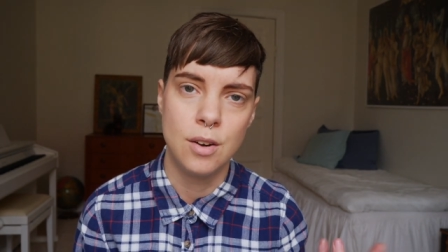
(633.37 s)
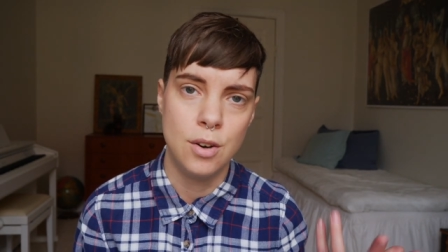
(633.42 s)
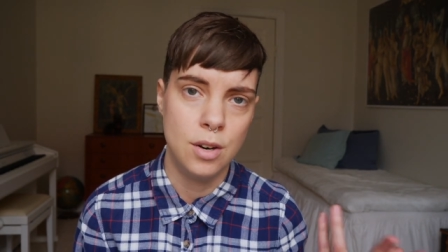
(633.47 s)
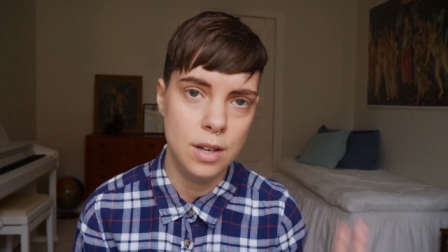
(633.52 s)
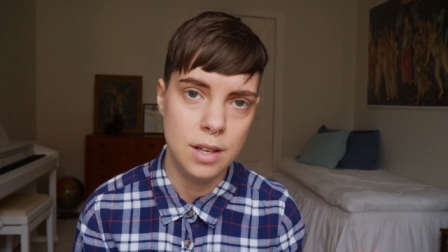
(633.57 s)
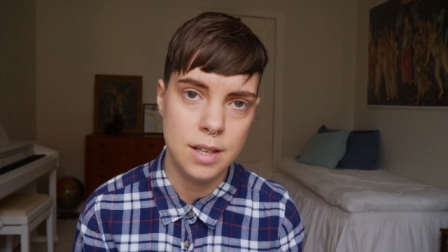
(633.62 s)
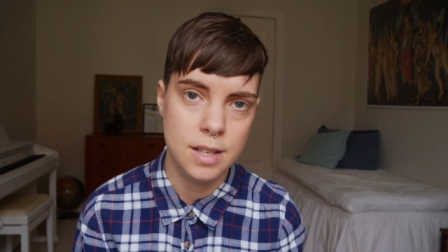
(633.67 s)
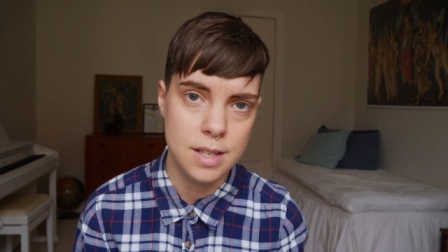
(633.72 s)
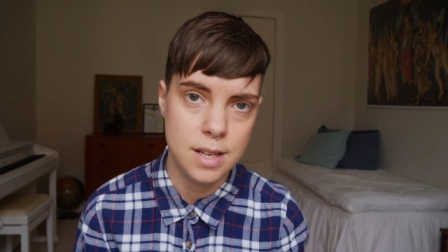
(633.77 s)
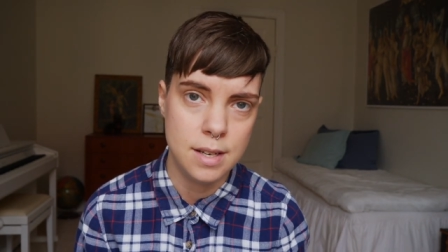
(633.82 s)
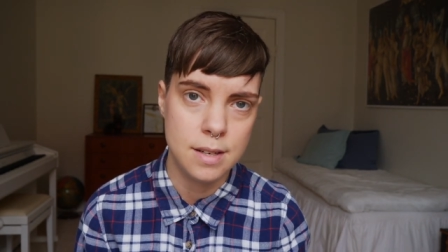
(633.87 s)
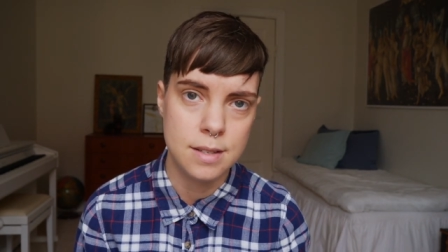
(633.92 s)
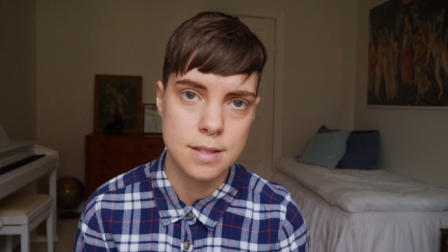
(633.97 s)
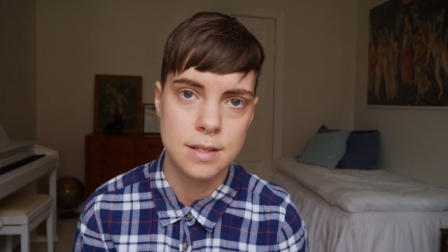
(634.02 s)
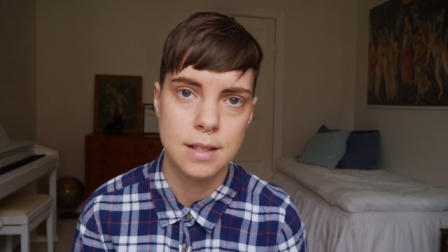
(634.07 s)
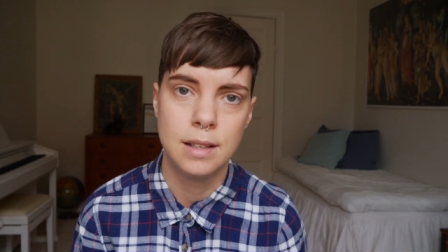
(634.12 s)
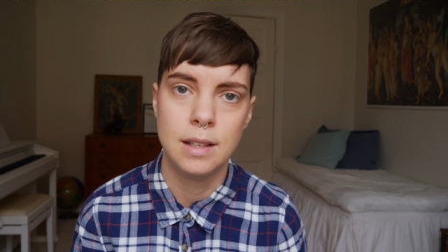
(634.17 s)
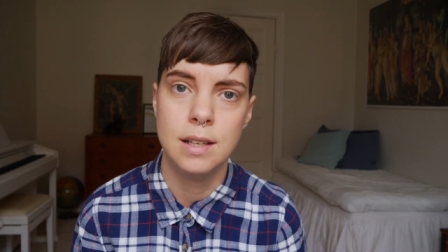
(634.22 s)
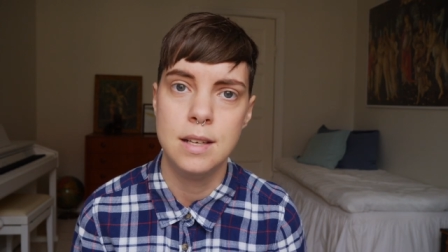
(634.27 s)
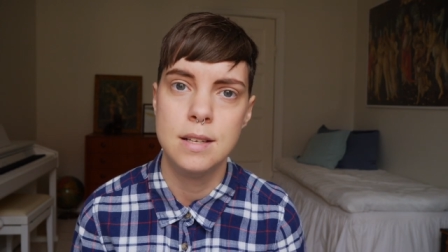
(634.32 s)
early
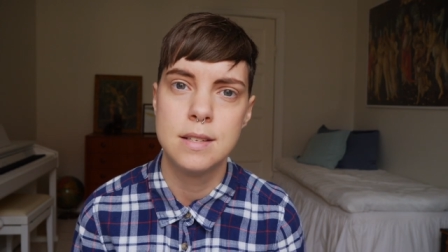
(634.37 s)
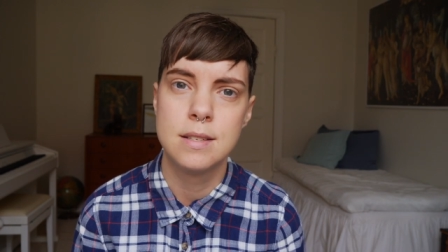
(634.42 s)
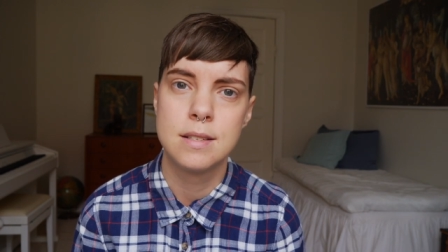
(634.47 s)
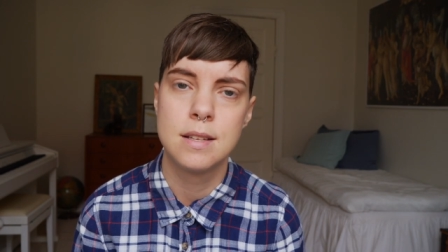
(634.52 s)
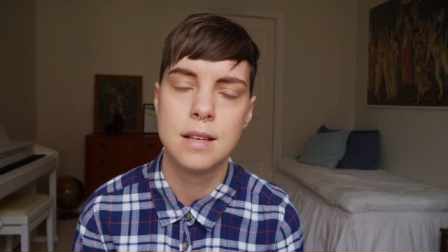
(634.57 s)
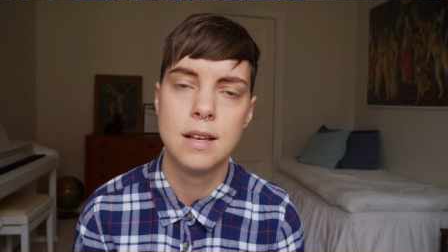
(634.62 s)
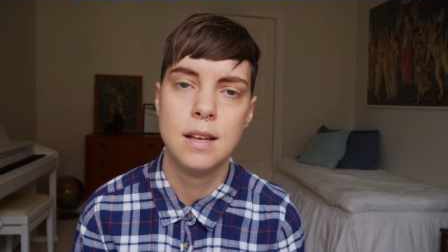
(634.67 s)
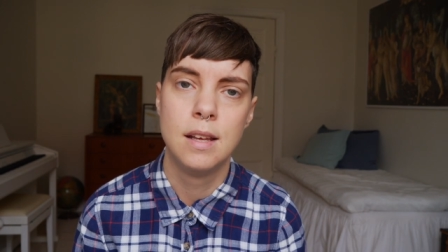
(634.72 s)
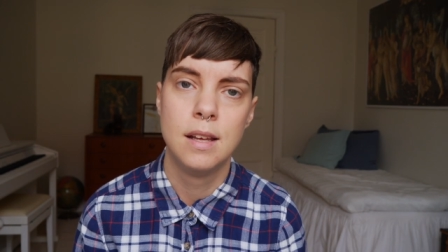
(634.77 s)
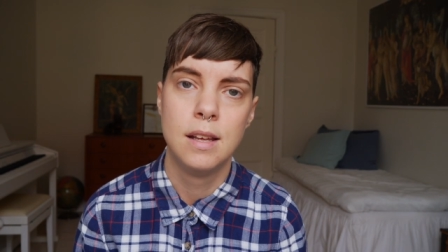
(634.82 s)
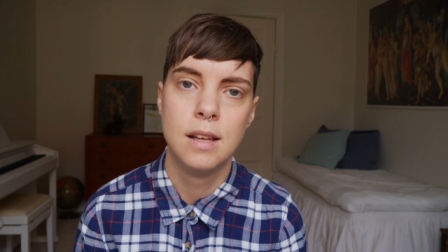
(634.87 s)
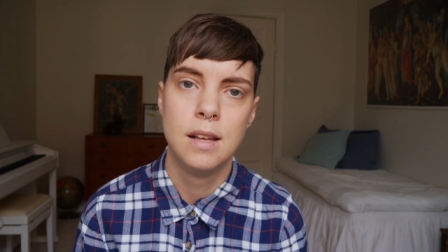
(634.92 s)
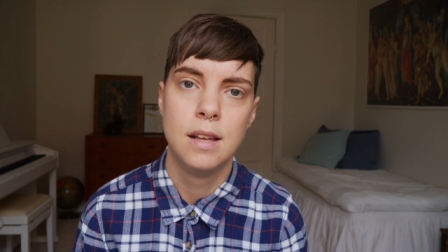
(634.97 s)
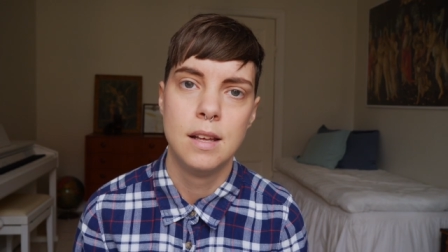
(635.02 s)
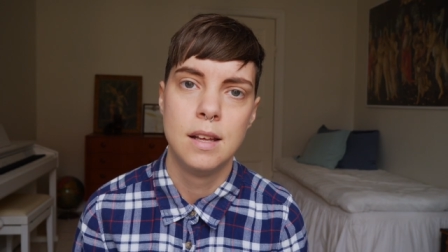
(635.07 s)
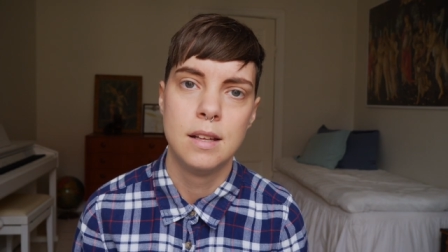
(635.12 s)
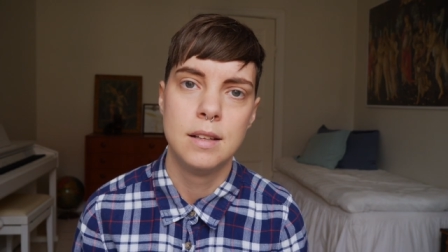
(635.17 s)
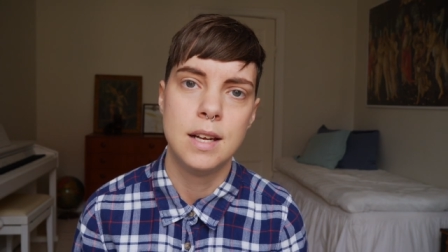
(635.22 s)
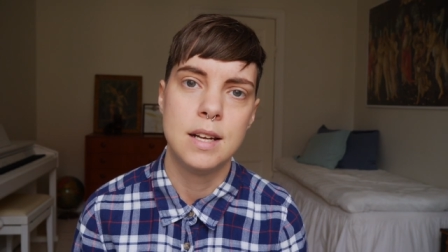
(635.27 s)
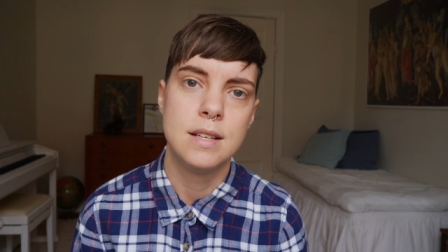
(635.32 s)
years at least
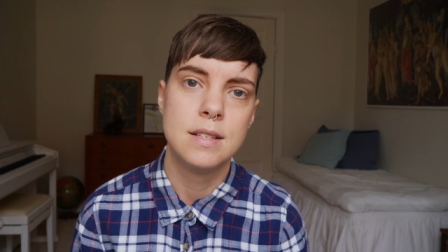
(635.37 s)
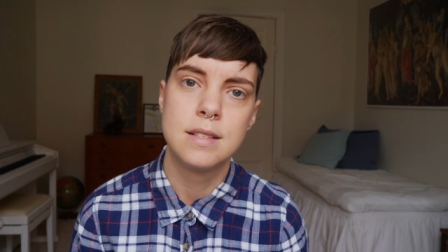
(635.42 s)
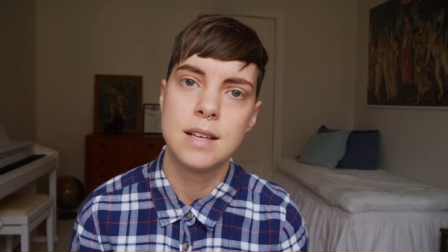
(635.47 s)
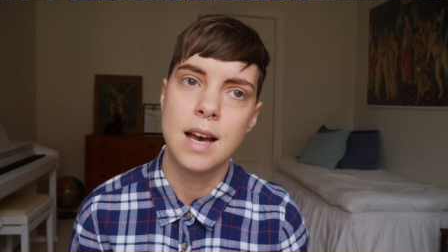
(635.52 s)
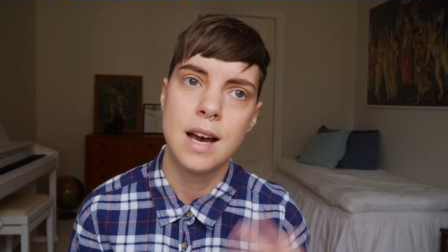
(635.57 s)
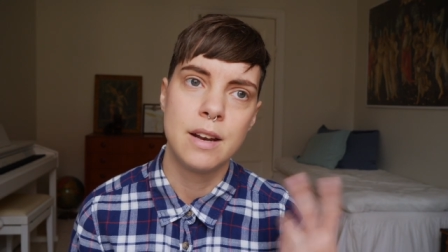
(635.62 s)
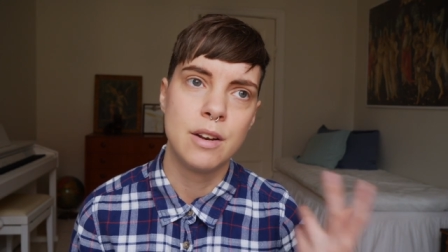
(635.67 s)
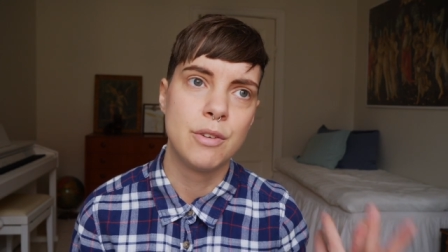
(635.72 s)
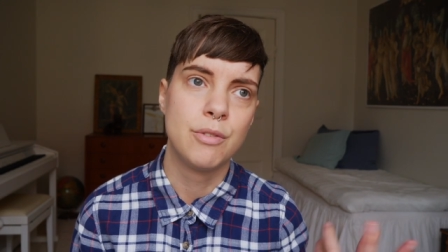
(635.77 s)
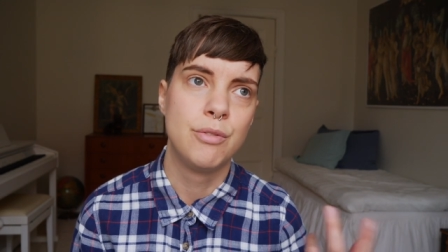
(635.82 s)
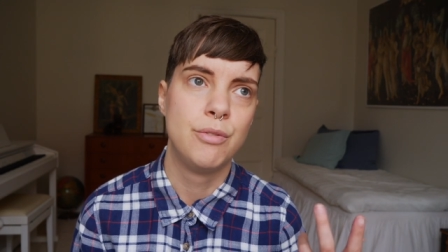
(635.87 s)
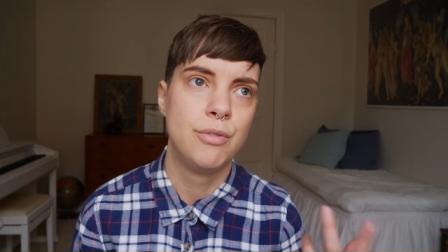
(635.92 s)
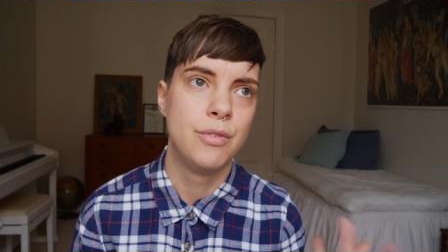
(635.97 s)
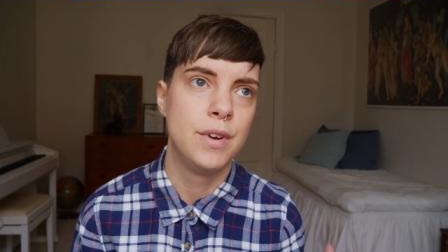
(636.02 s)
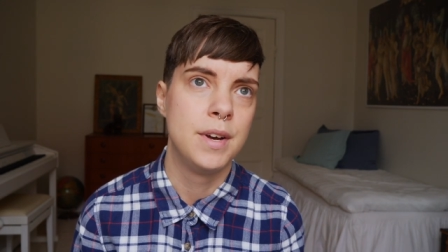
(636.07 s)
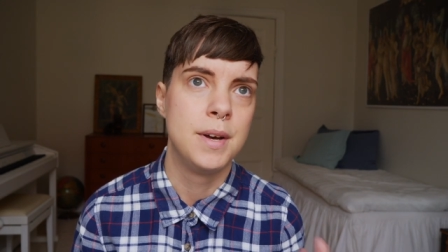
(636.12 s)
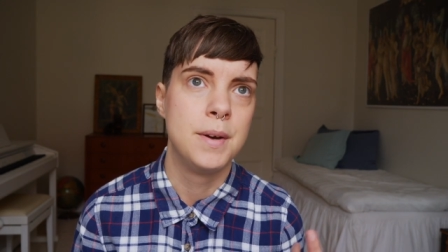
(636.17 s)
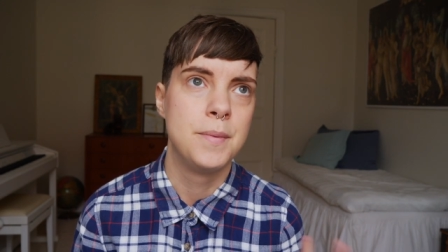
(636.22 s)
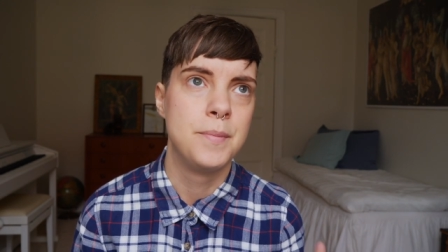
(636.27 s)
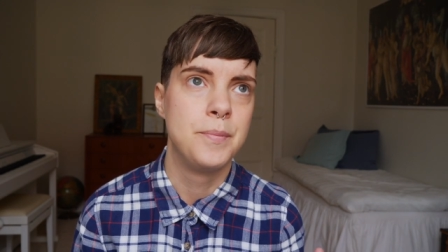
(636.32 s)
that is kind of
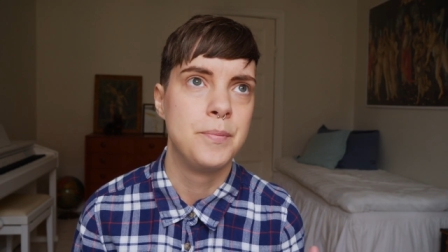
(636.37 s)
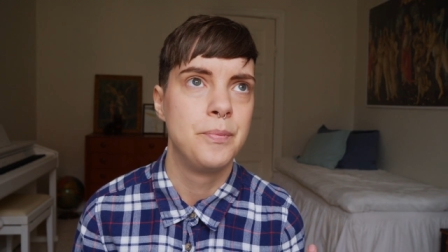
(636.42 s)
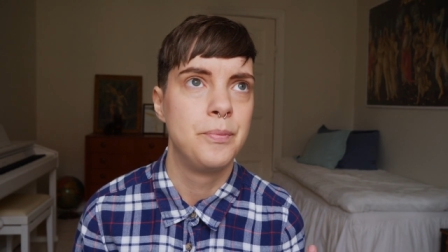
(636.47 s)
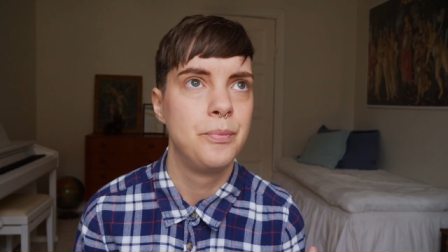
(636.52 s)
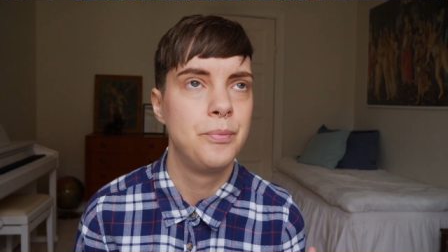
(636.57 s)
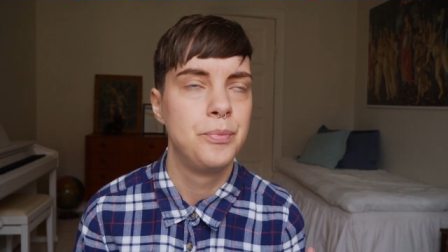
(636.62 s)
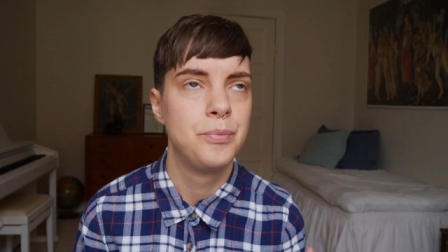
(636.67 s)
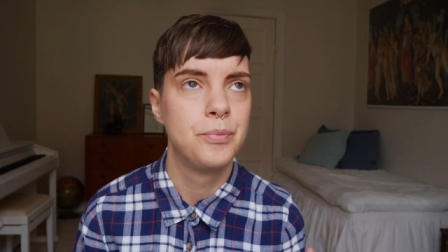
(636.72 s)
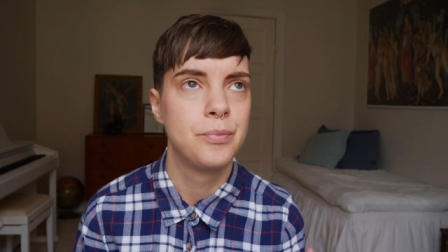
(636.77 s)
um,